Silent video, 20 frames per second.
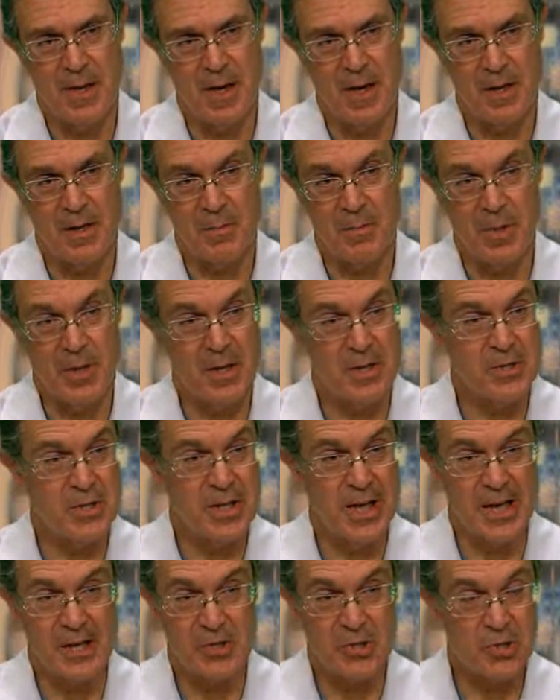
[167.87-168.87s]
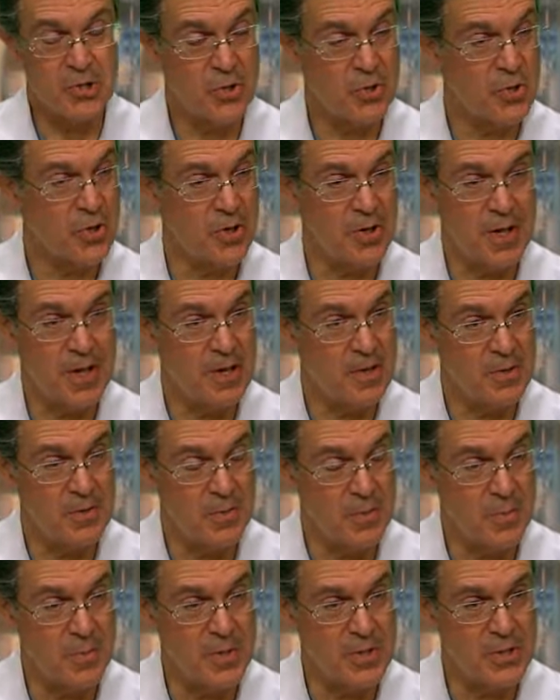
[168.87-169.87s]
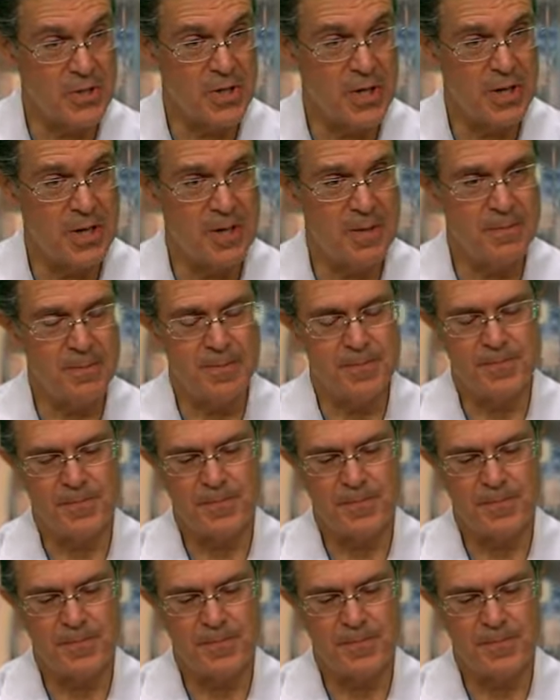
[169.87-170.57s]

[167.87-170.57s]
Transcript: the blood's not circulated through a machine,